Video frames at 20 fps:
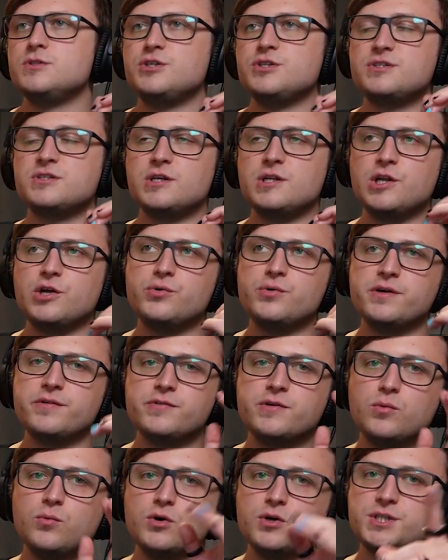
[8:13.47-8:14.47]
Just to note, if
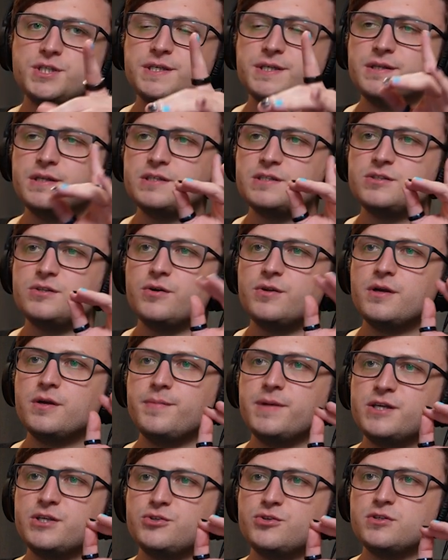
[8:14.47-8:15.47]
you're watching this, Donna,
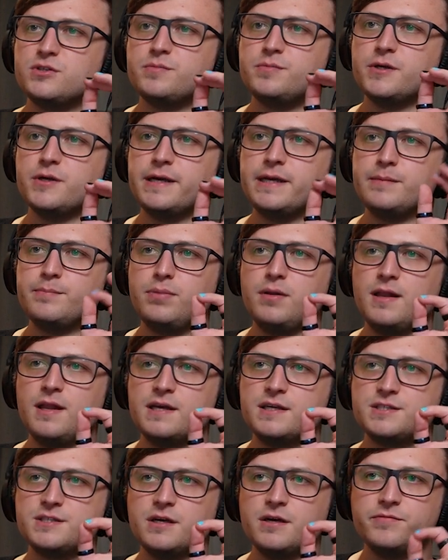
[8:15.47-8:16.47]
make sure to put a
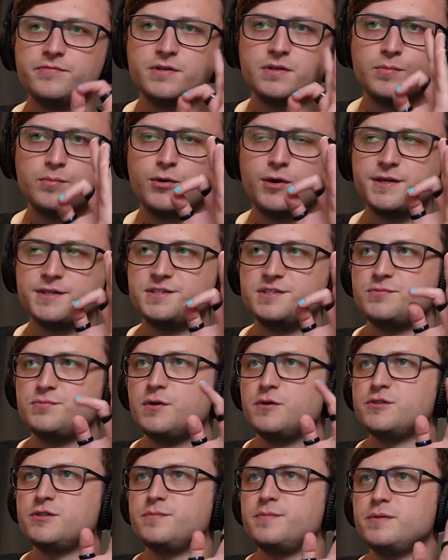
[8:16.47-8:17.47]
plus after the price as
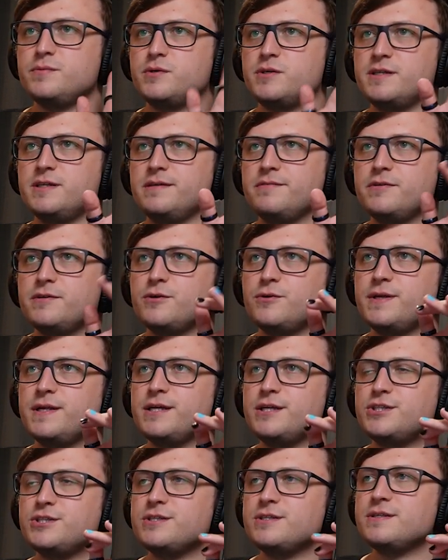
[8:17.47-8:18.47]
well so people can leave a
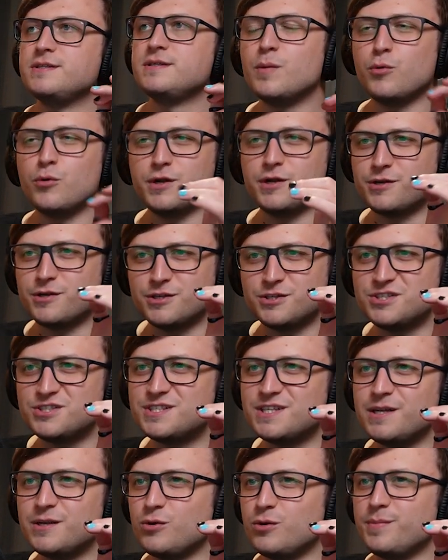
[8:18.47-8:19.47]
donation. I probably could have just
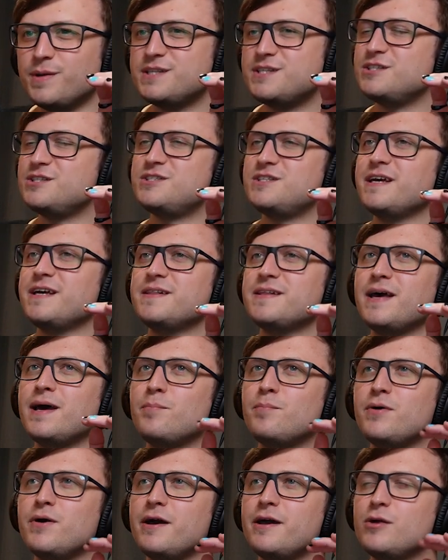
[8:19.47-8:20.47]
sent you a message saying
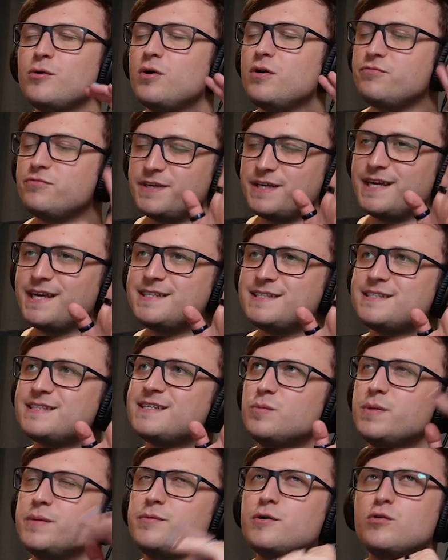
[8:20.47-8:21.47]
that, but I know I'll forget.
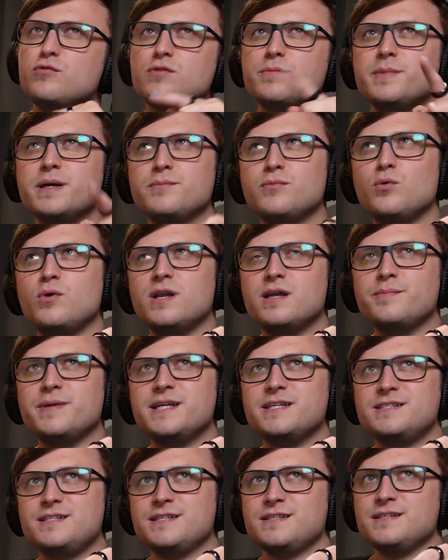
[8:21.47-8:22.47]
Maybe I'll remember while I'm
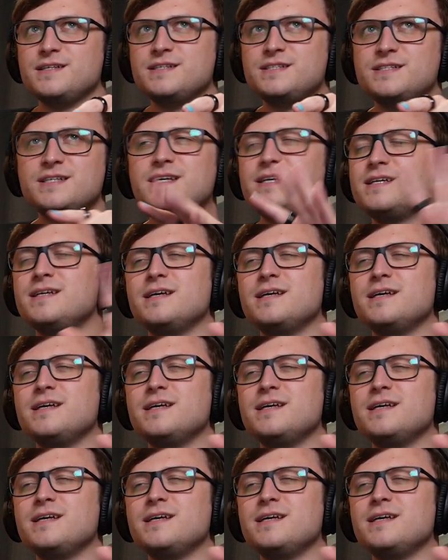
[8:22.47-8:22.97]
editing this.